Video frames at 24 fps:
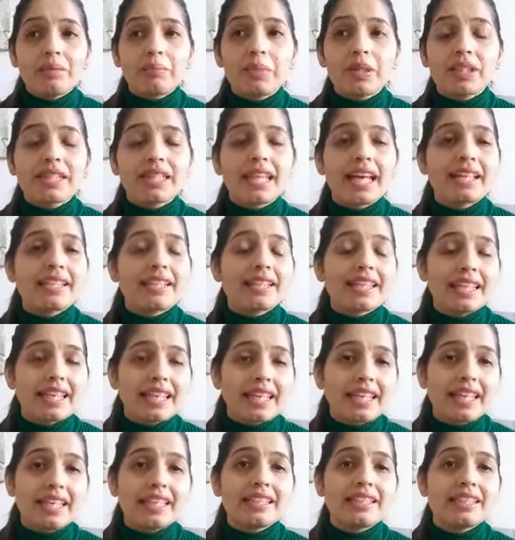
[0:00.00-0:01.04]
But that
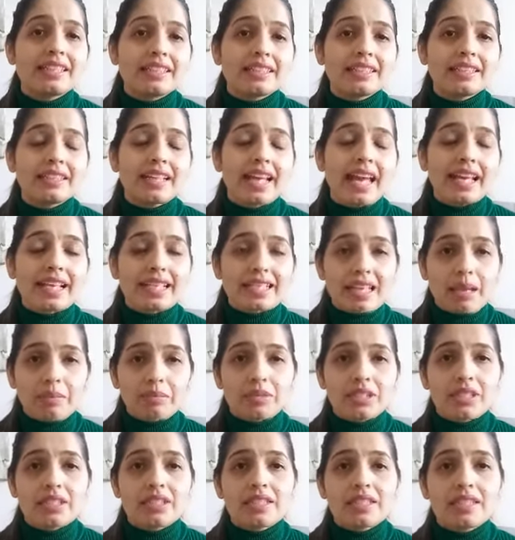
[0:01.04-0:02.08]
inner
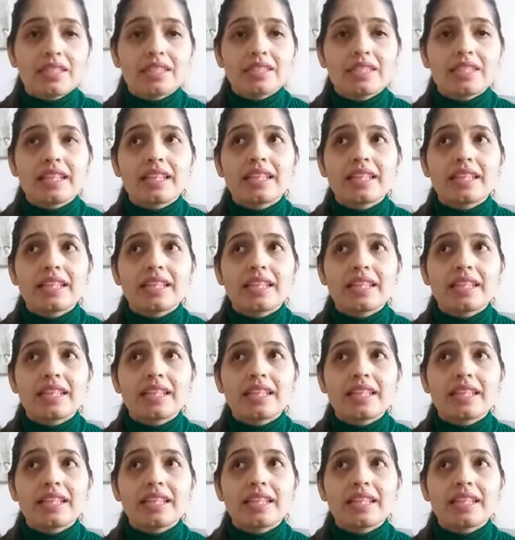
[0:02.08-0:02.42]
acceptance,